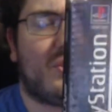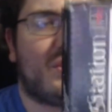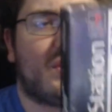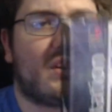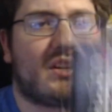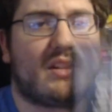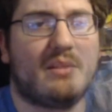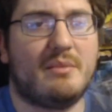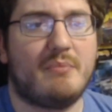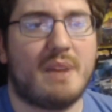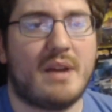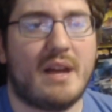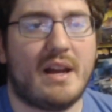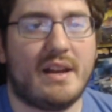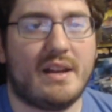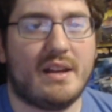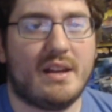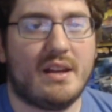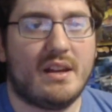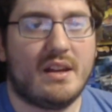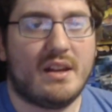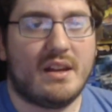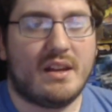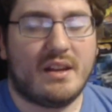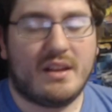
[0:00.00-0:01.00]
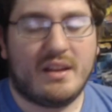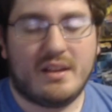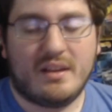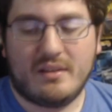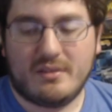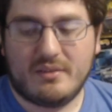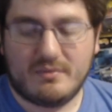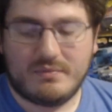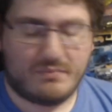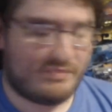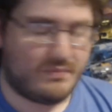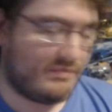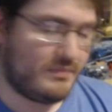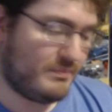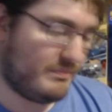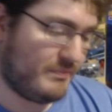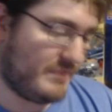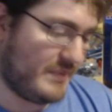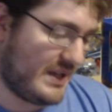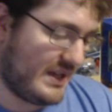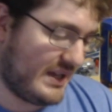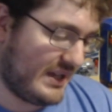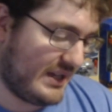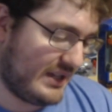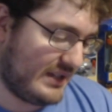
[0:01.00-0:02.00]
come by,
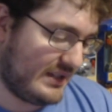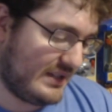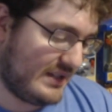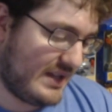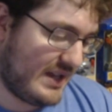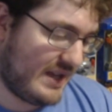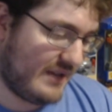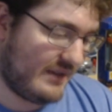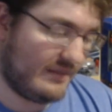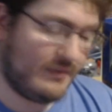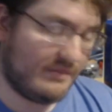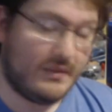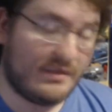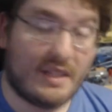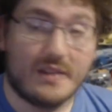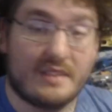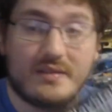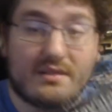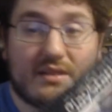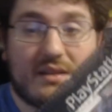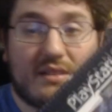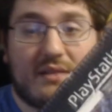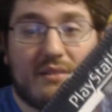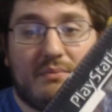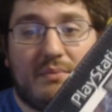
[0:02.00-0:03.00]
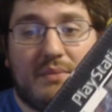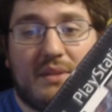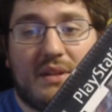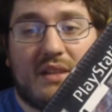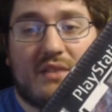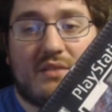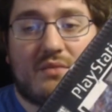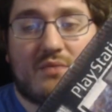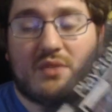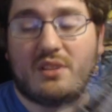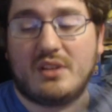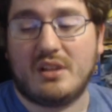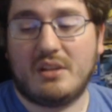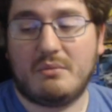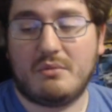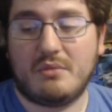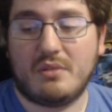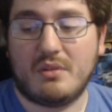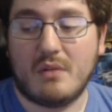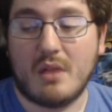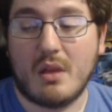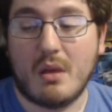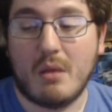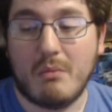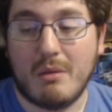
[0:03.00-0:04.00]
but yeah, that's a
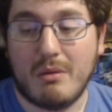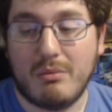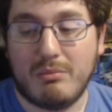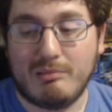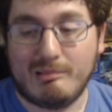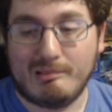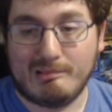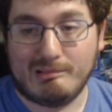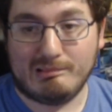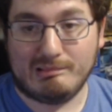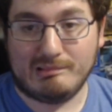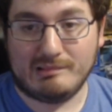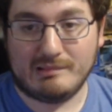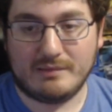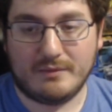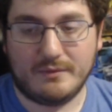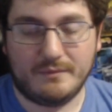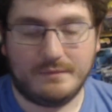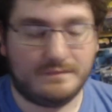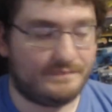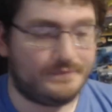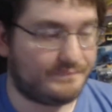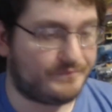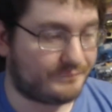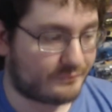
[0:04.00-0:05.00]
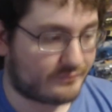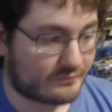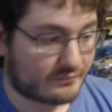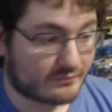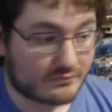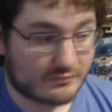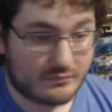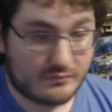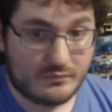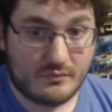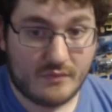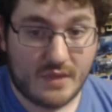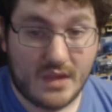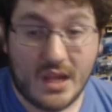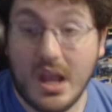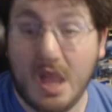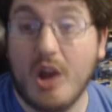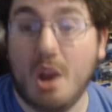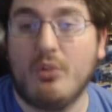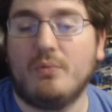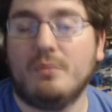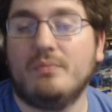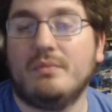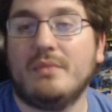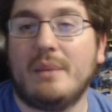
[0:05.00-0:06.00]
PS1 Oh,
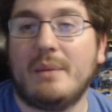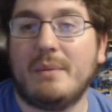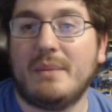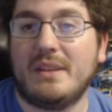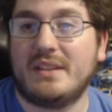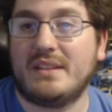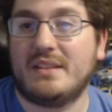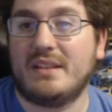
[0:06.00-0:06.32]
I meant to tell